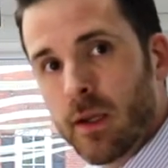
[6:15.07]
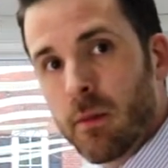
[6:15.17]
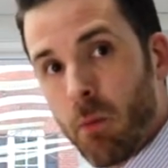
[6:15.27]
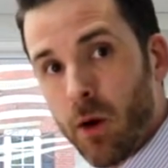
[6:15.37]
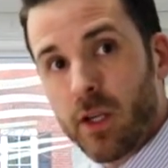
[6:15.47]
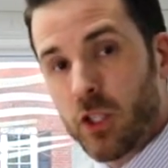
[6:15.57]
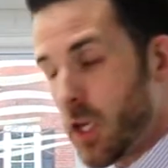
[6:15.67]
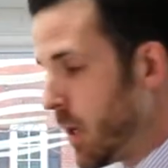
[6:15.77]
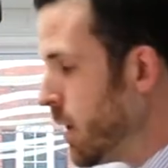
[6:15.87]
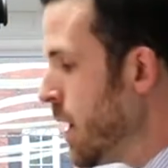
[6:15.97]
market
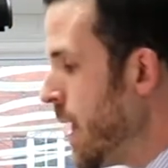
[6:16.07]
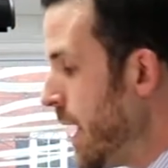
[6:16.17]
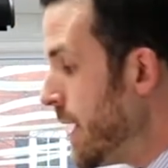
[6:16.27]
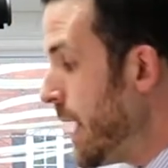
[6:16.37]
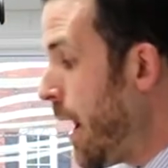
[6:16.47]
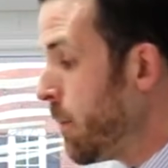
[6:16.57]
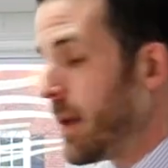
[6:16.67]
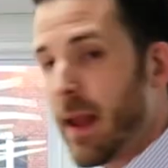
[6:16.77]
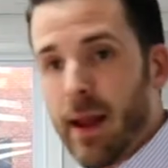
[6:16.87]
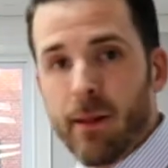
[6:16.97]
share, it now
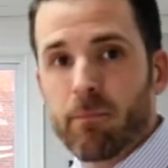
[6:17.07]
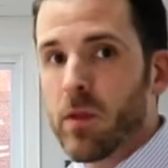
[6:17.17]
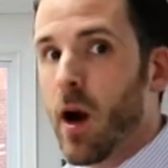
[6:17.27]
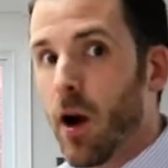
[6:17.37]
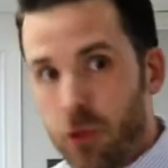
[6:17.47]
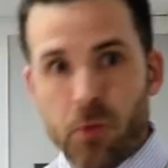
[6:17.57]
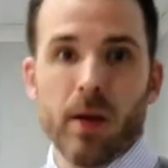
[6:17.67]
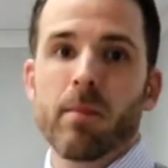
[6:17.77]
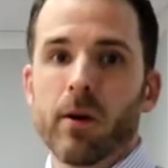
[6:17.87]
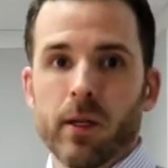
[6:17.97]
became a
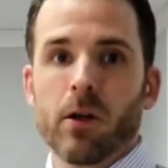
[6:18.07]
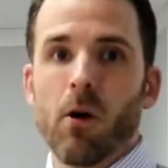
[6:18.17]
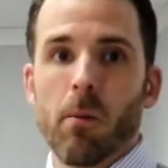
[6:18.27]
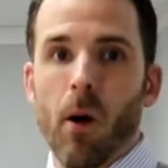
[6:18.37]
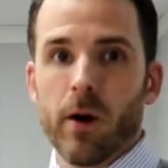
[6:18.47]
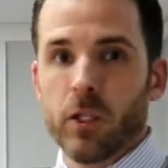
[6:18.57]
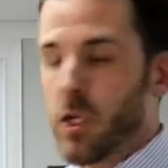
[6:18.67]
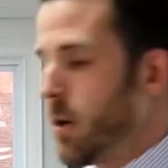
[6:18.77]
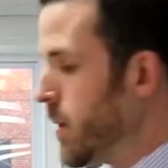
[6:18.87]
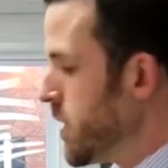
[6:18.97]
$3 billion market
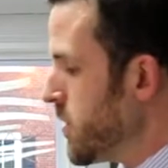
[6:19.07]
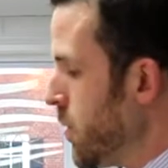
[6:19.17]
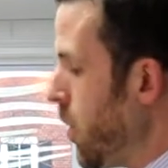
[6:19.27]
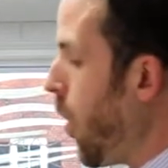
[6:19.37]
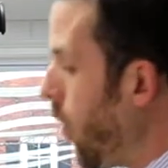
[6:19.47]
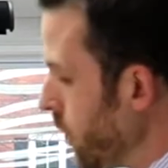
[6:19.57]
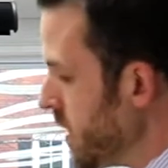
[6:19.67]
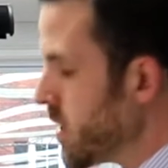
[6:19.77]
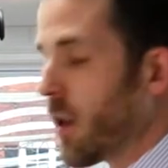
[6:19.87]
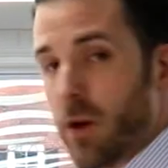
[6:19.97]
share because there were all
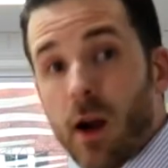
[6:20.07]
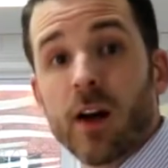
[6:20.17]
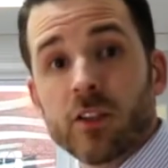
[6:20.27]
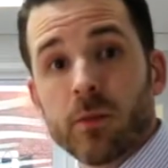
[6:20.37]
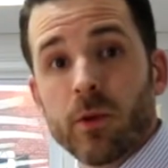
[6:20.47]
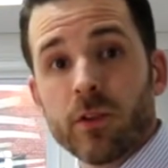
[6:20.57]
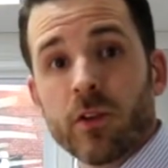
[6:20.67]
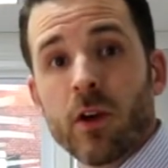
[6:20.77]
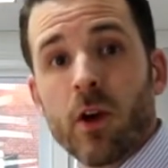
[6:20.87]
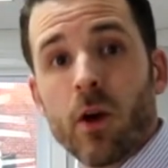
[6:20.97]
these other customers
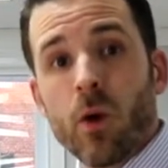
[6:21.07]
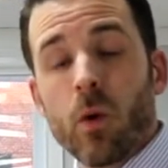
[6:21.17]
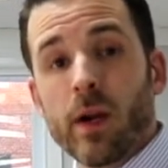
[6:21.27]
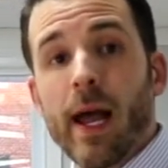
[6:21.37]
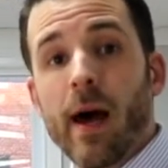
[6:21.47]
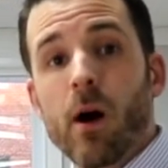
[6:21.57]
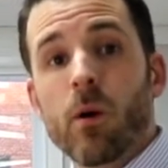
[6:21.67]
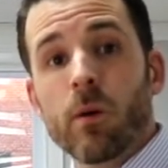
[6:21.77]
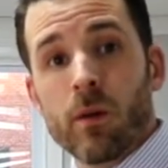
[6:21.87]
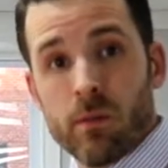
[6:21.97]
who are
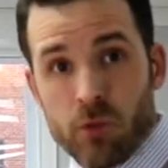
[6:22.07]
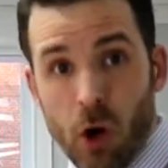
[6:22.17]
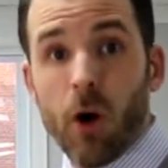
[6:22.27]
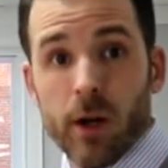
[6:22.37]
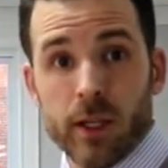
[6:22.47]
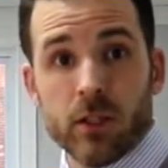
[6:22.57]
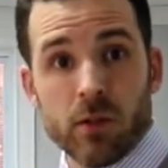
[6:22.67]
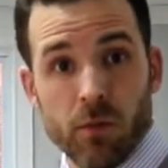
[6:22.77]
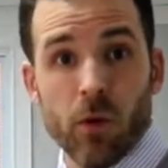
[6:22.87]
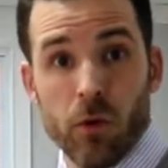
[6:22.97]
now targets
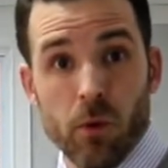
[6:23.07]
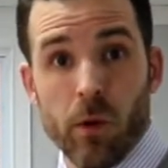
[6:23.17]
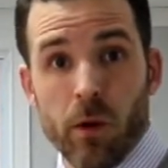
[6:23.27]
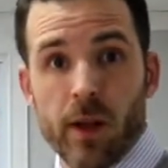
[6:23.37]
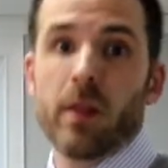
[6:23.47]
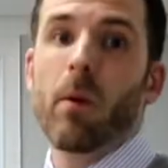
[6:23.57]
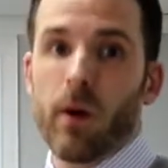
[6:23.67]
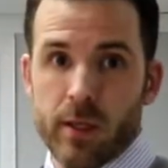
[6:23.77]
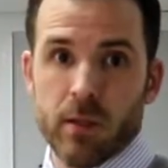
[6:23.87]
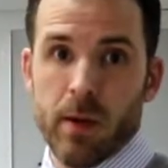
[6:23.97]
for Uber in the
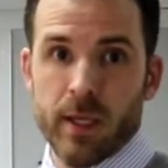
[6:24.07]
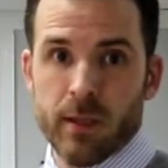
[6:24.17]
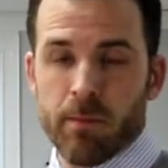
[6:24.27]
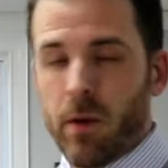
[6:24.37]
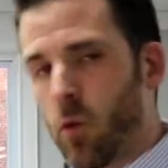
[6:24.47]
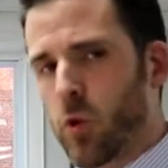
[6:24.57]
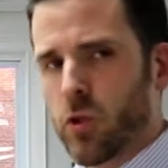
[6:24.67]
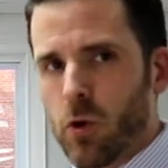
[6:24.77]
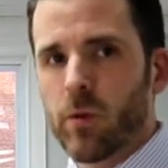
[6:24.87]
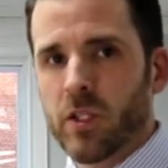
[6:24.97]
market space. Of course,
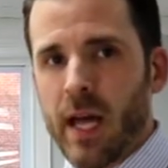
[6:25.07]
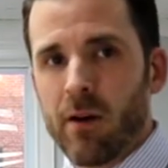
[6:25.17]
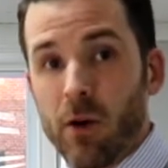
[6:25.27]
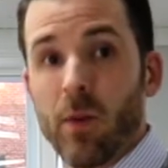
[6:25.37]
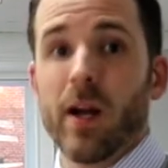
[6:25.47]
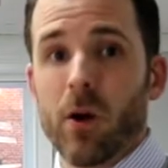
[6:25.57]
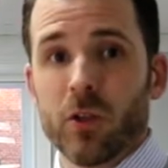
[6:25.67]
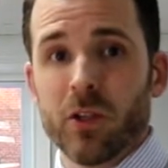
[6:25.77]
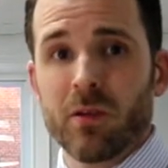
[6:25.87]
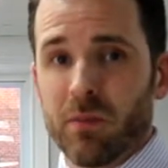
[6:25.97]
Uber's now in a red
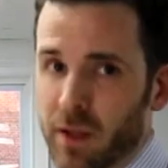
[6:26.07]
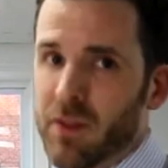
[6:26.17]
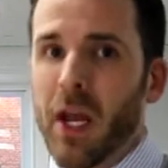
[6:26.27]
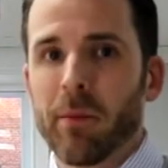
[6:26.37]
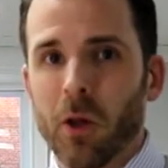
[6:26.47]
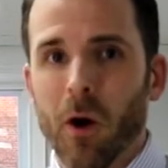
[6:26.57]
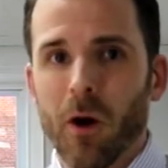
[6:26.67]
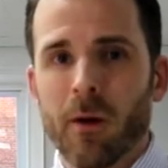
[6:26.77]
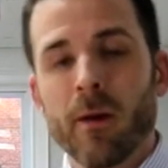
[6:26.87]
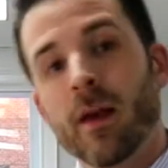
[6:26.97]
ocean. Lyft came
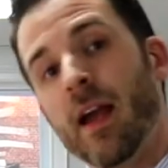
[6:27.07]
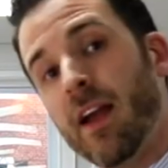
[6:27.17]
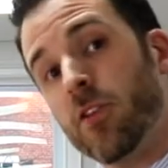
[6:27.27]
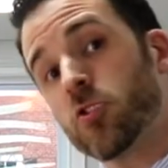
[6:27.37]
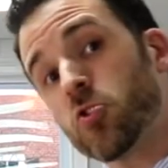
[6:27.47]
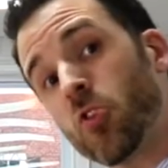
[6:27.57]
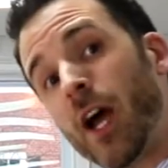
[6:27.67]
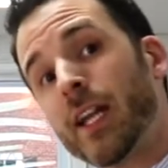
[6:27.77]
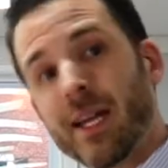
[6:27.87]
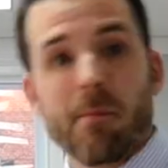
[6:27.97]
along, and they're
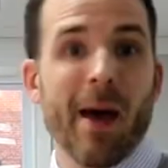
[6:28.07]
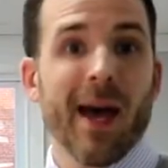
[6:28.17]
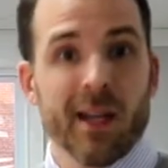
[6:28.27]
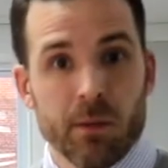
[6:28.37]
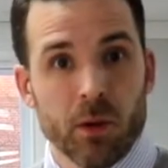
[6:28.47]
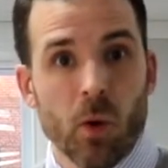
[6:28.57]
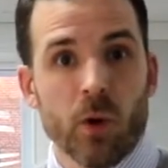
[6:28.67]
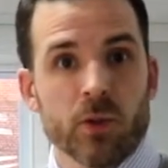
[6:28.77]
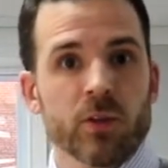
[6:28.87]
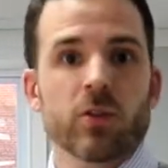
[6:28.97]
trying to get back into blue
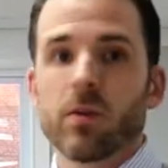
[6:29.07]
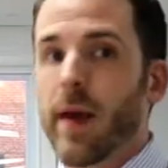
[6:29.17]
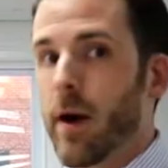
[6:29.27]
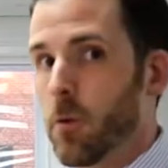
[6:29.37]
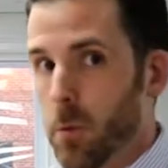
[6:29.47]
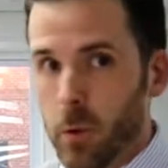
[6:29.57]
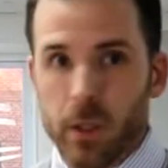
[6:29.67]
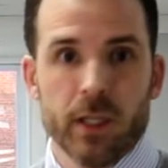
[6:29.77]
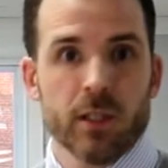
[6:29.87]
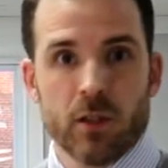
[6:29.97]
ocean. So you've got Uber
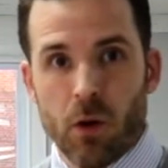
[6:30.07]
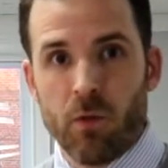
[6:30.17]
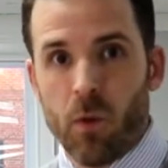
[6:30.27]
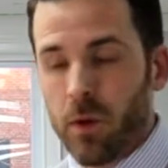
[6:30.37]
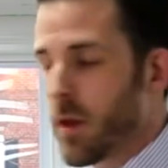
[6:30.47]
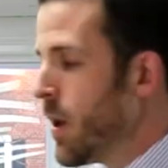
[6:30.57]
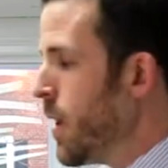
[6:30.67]
Eats and so forth.